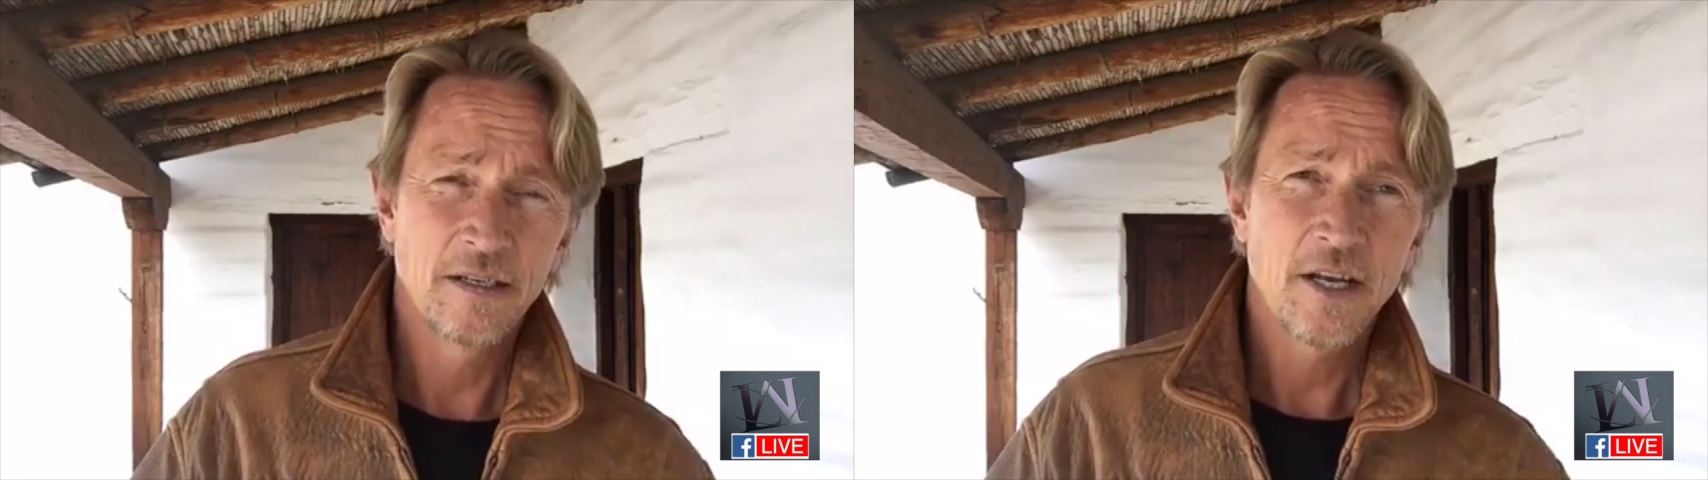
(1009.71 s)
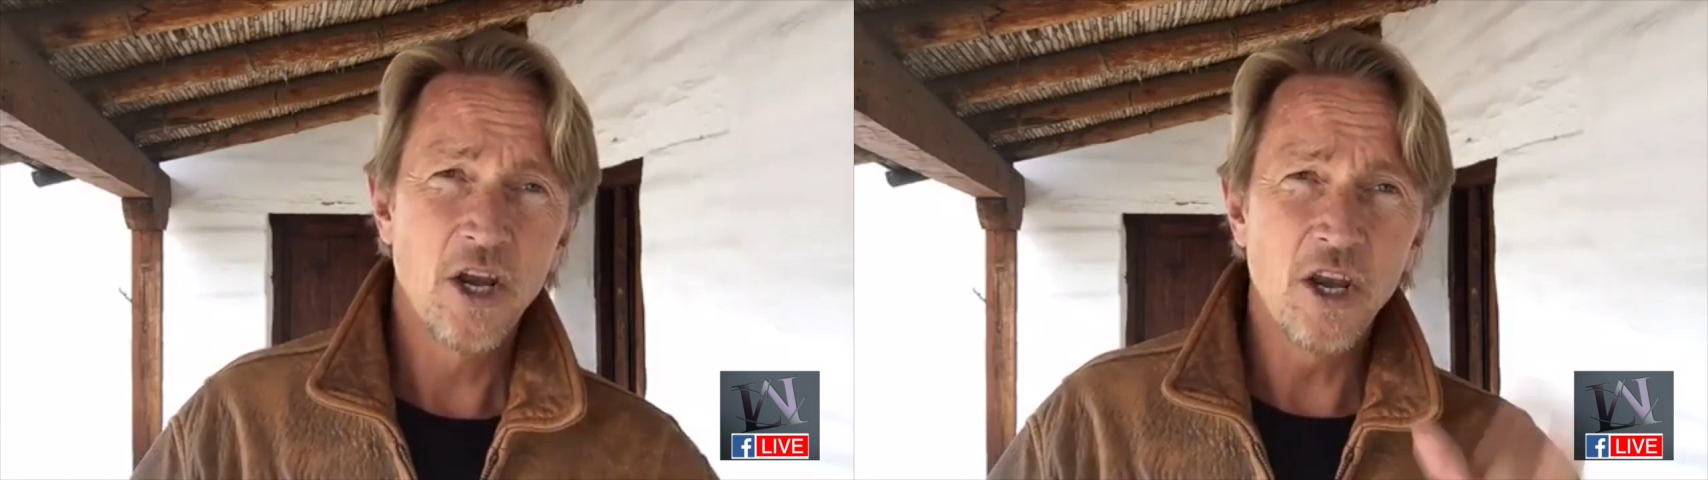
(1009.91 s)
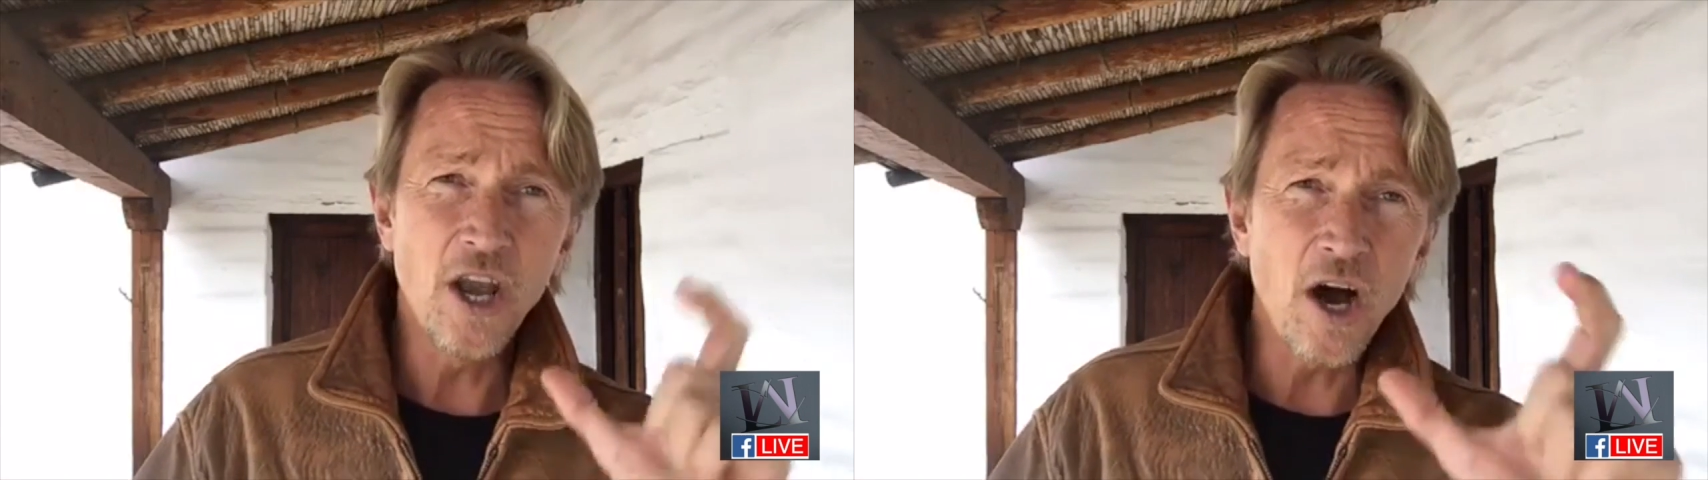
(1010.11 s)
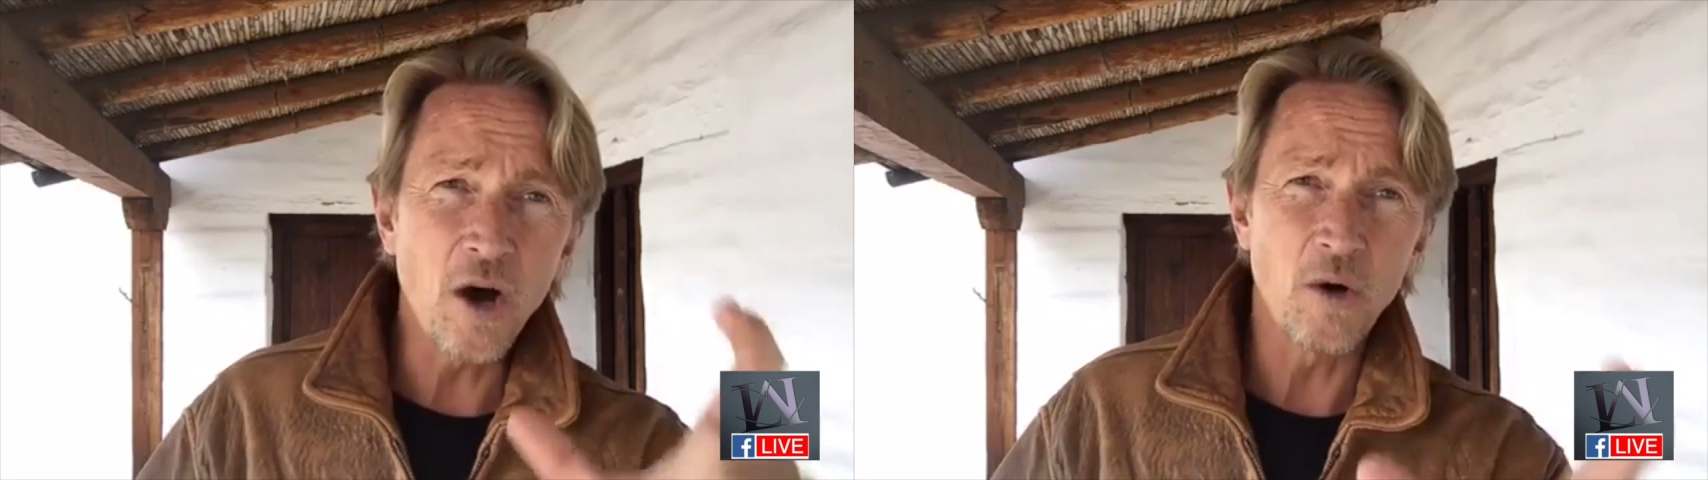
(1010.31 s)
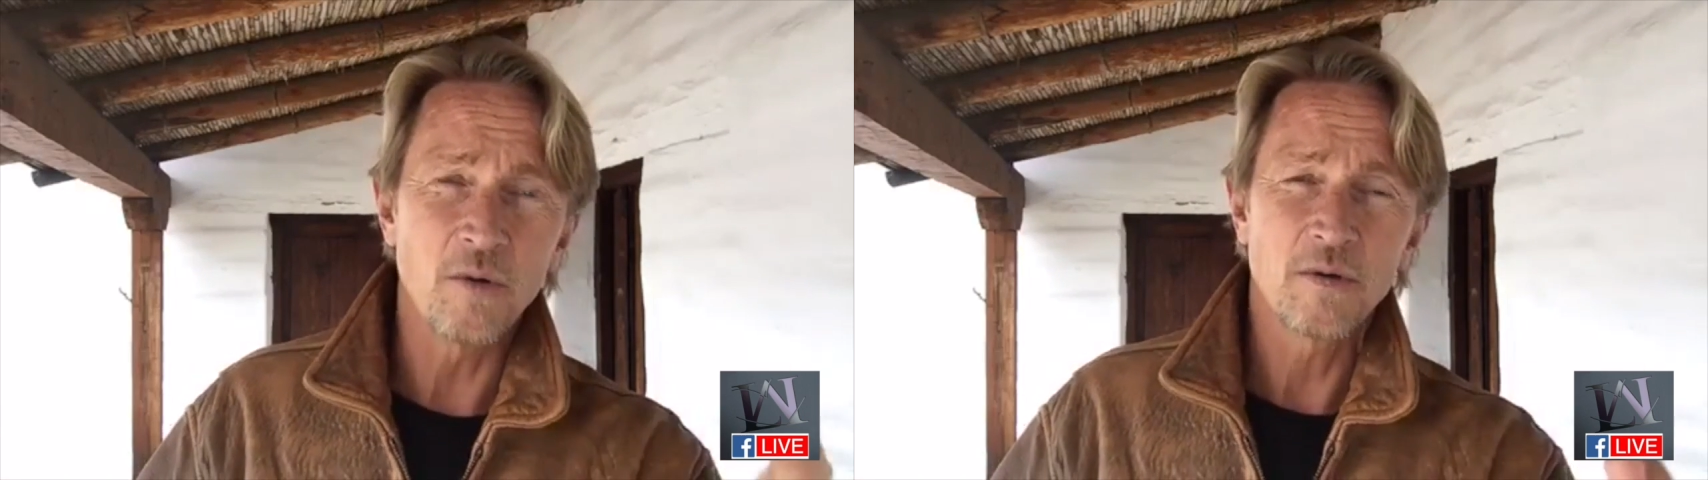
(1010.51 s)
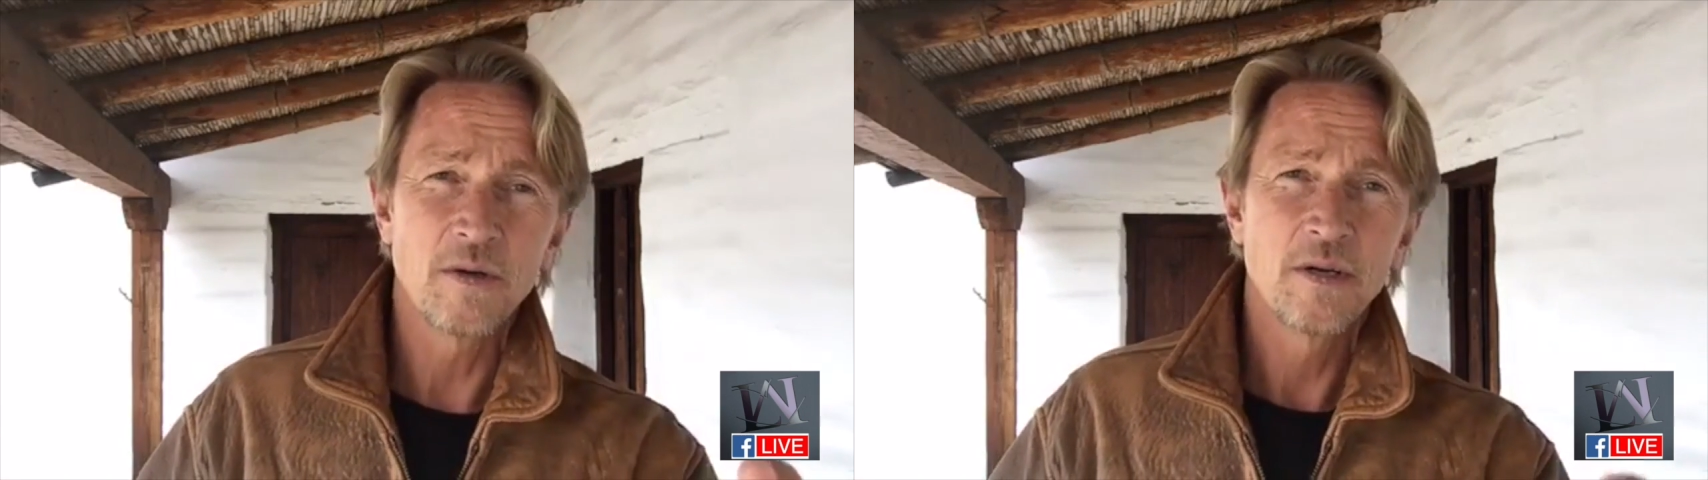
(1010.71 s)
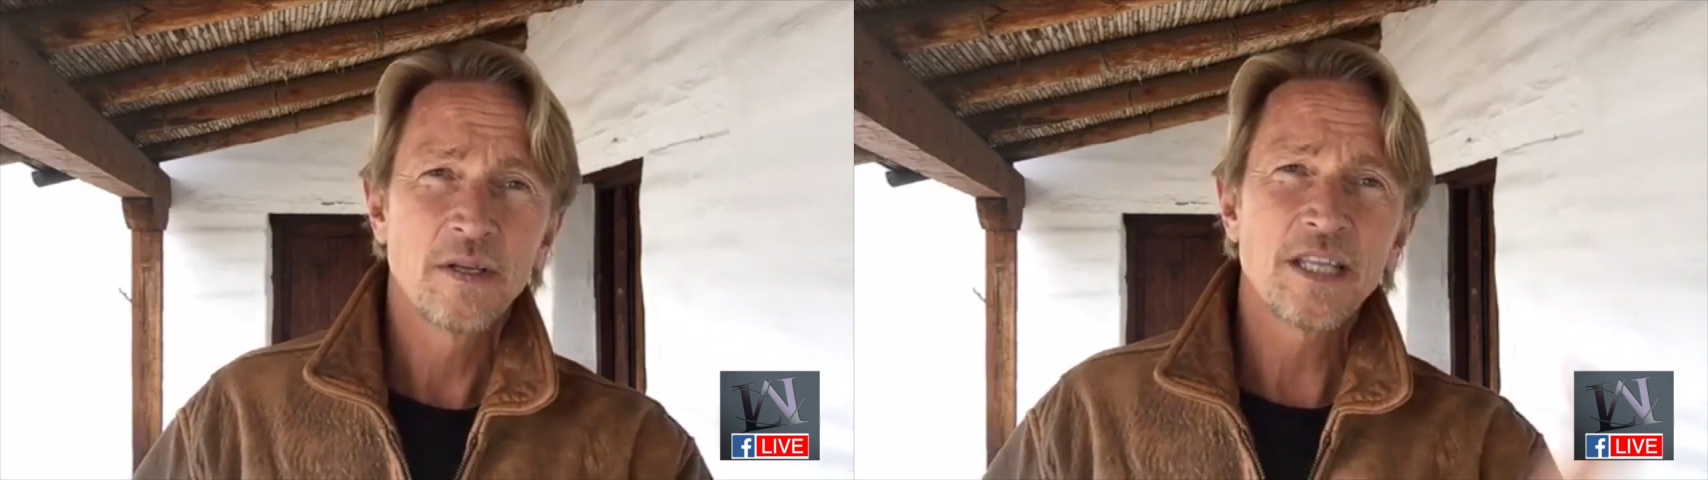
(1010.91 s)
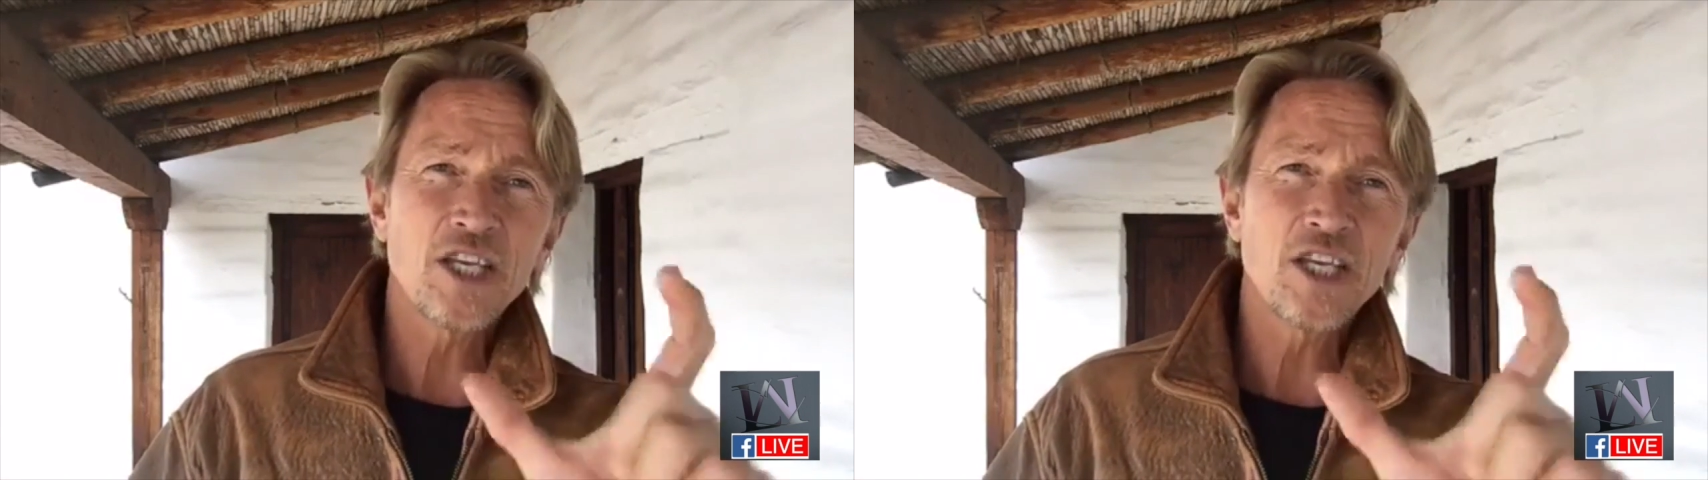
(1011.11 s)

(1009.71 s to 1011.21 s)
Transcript: know that